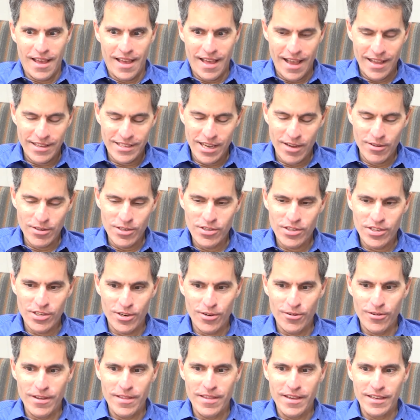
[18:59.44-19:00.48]
That's how you
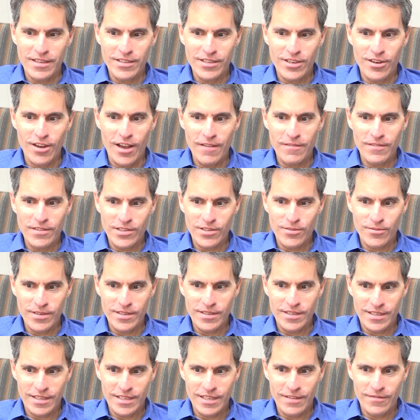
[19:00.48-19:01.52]
secure things in Office
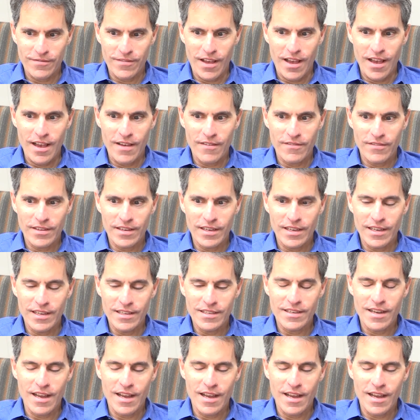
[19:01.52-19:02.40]
365. It's